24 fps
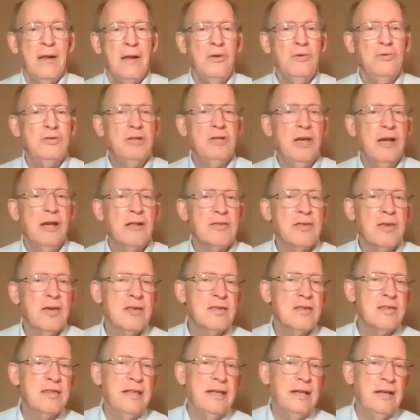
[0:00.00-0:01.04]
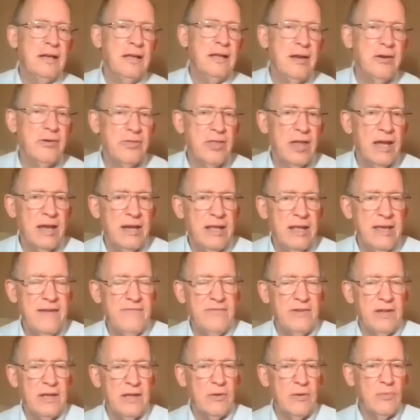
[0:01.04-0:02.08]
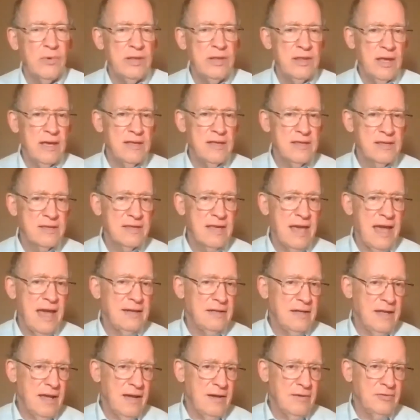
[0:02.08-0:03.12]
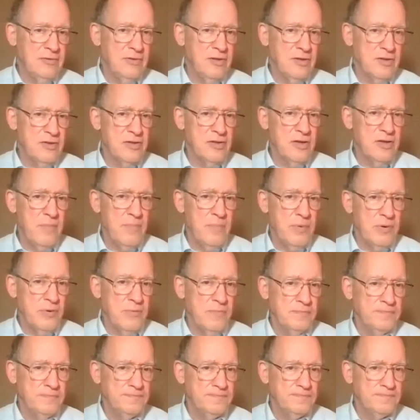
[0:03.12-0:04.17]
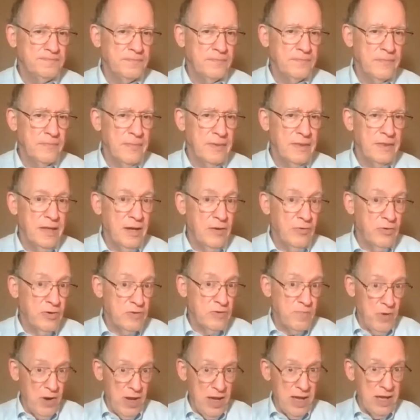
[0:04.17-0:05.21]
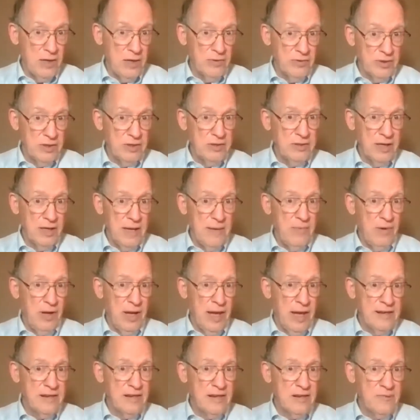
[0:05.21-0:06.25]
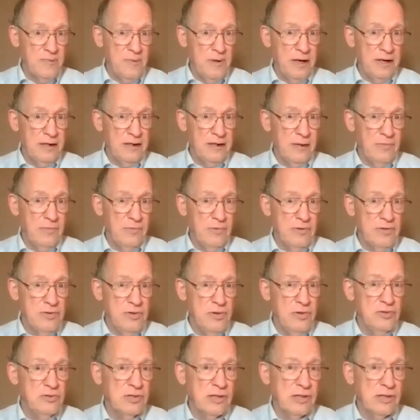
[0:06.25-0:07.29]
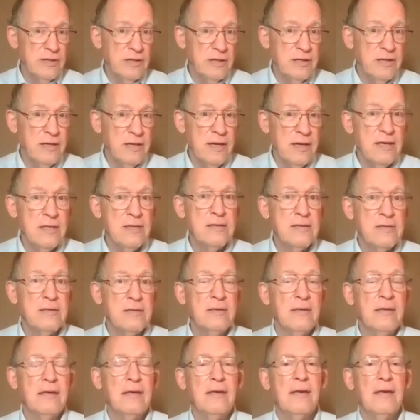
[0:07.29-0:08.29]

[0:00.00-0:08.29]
Luke tells us that later that evening, when they sat down to supper, there was bread on the table. I suspect that was usually the case.